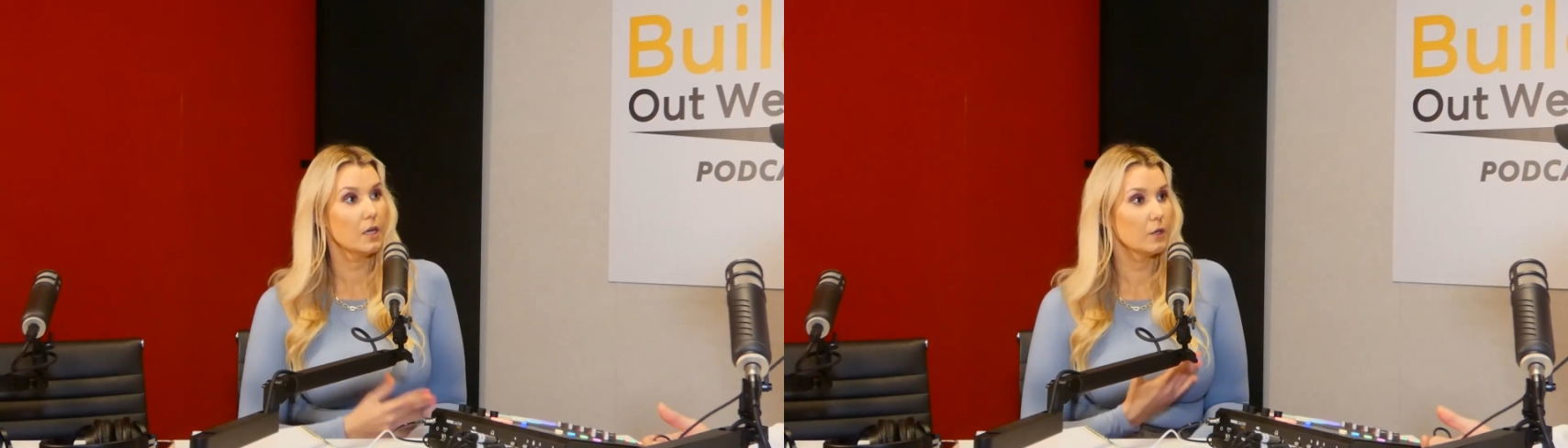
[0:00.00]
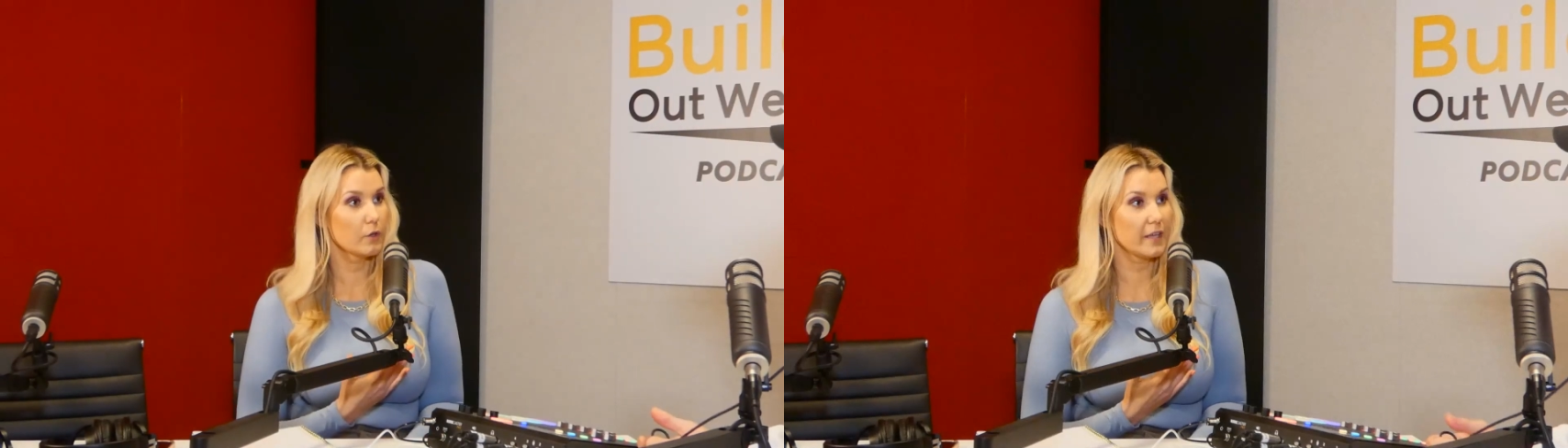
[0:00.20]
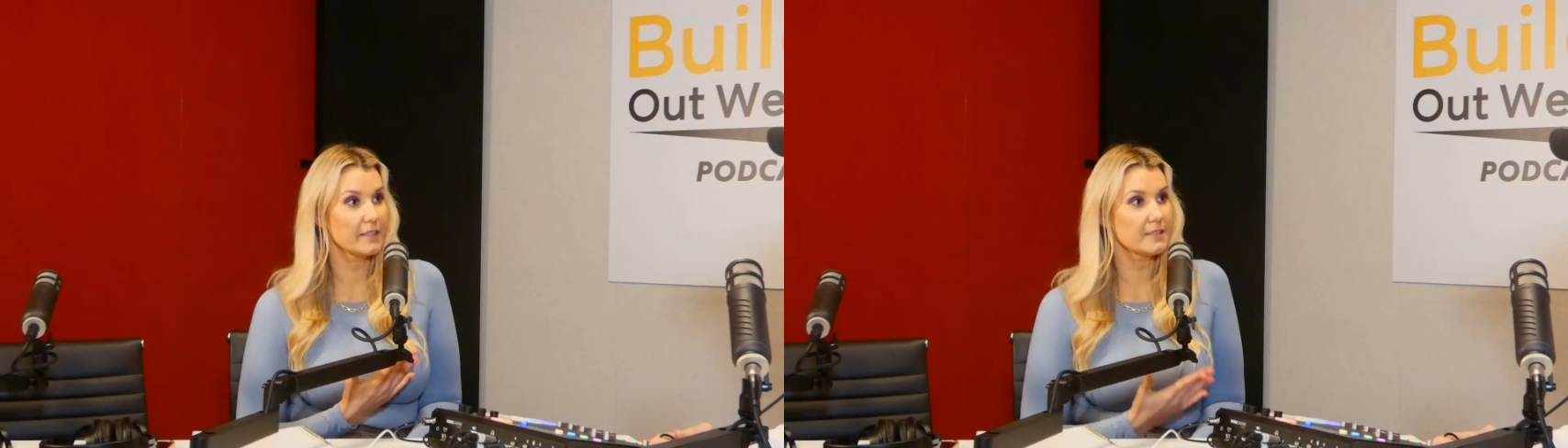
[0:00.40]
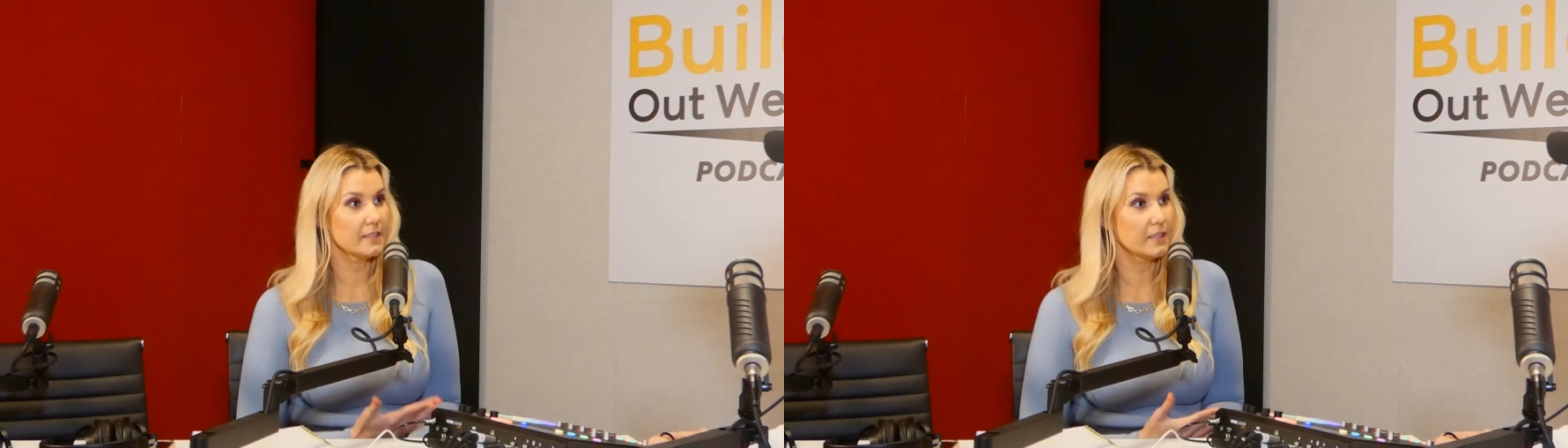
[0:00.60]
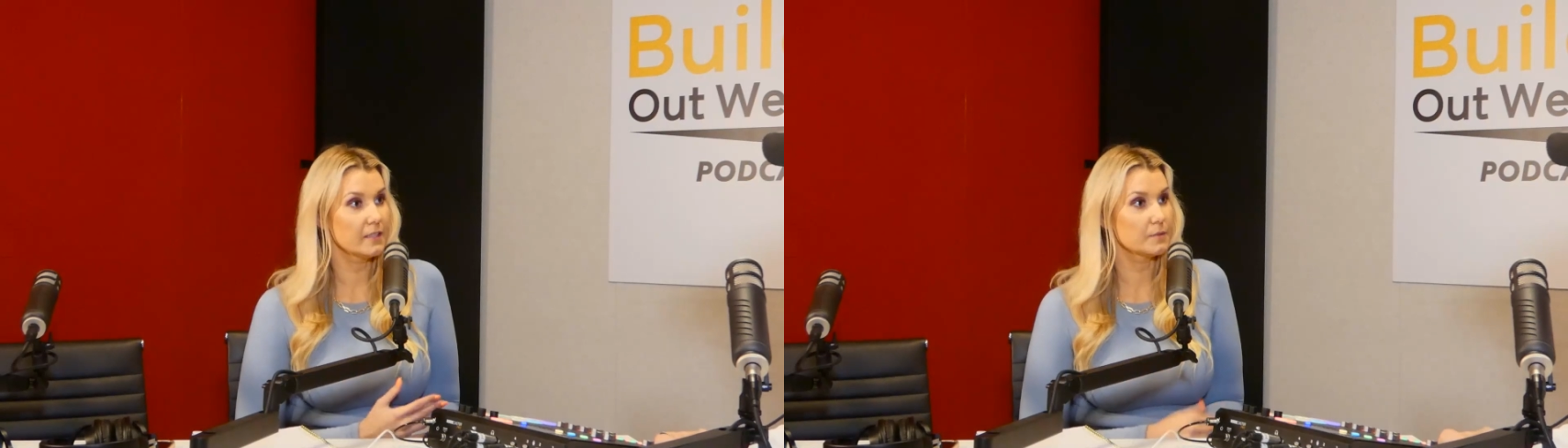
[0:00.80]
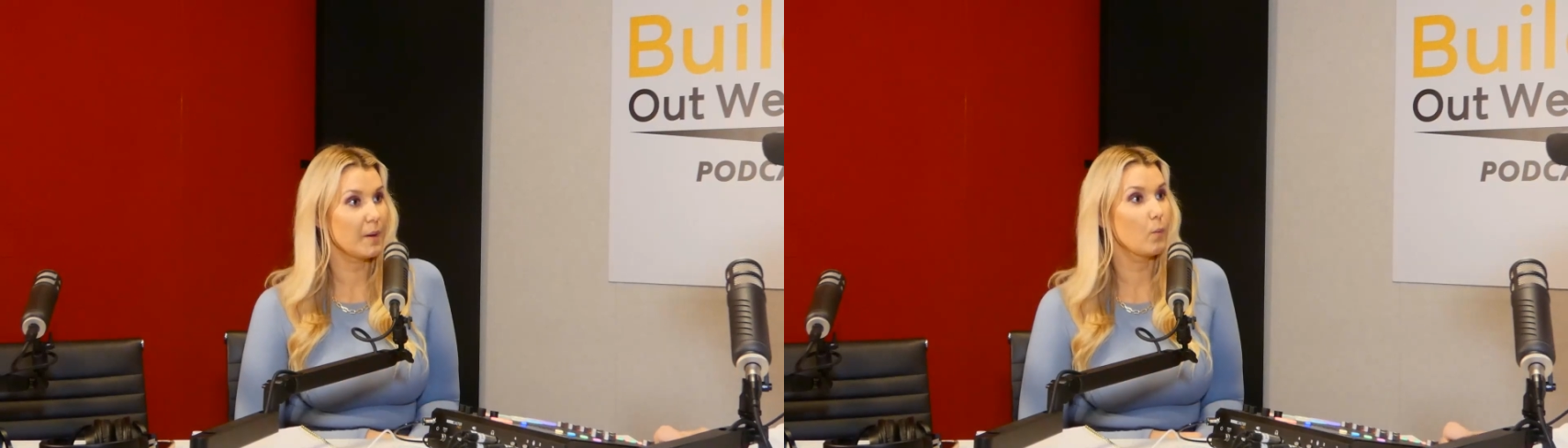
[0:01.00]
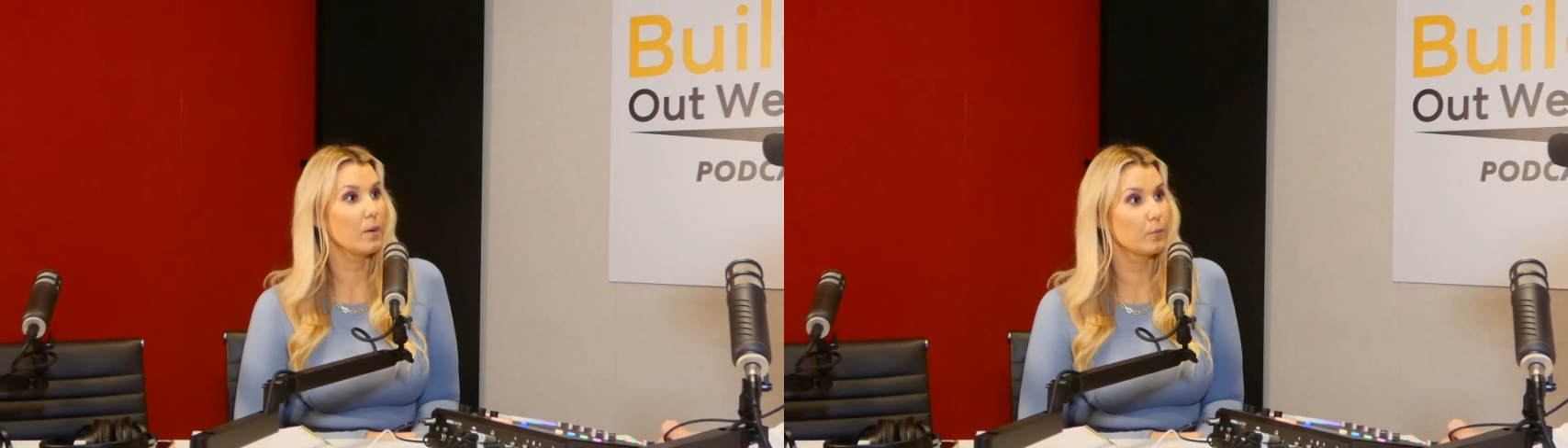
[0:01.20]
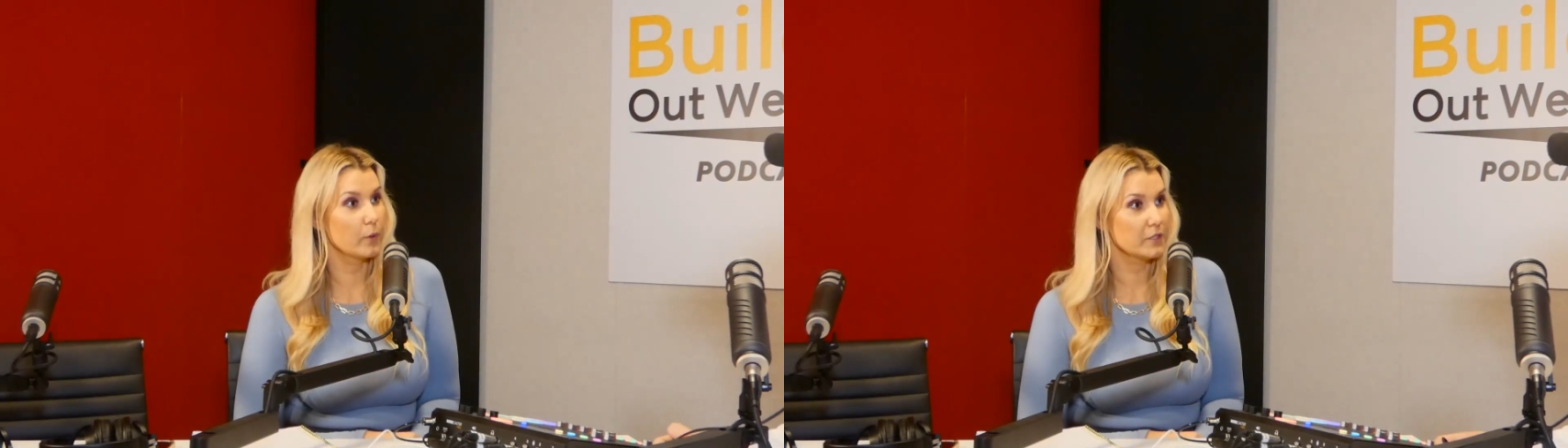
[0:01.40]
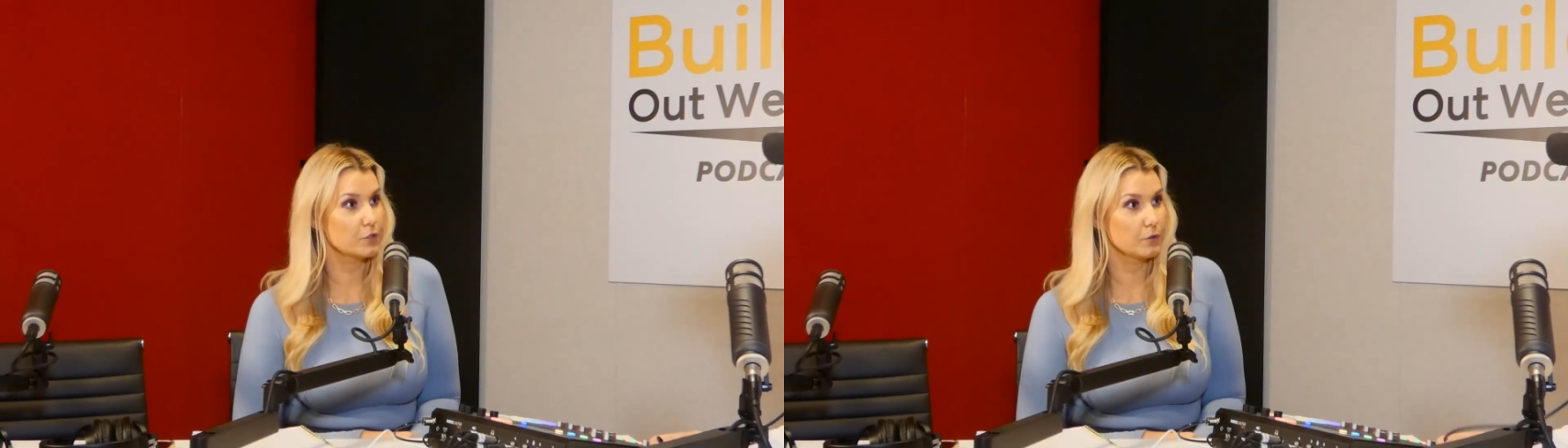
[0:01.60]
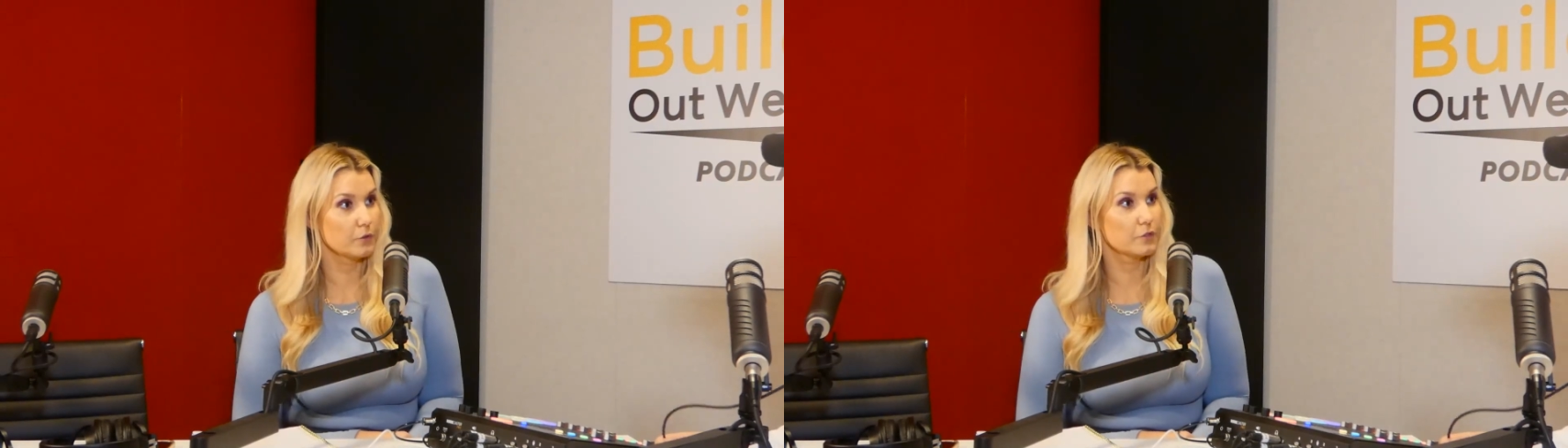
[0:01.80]
Looking at Sydney is about
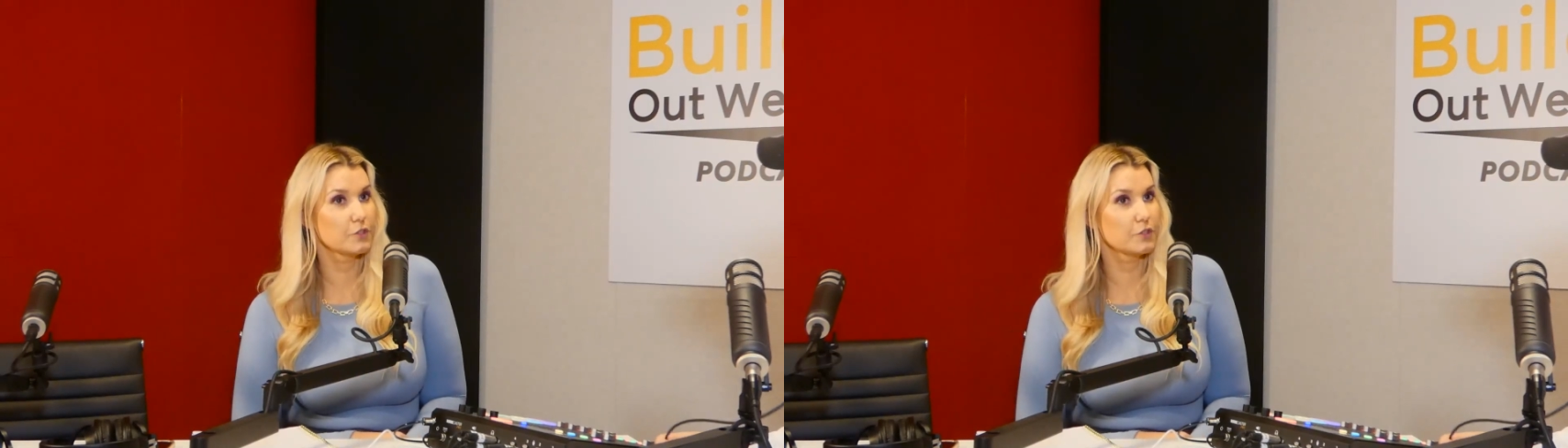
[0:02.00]
1.2.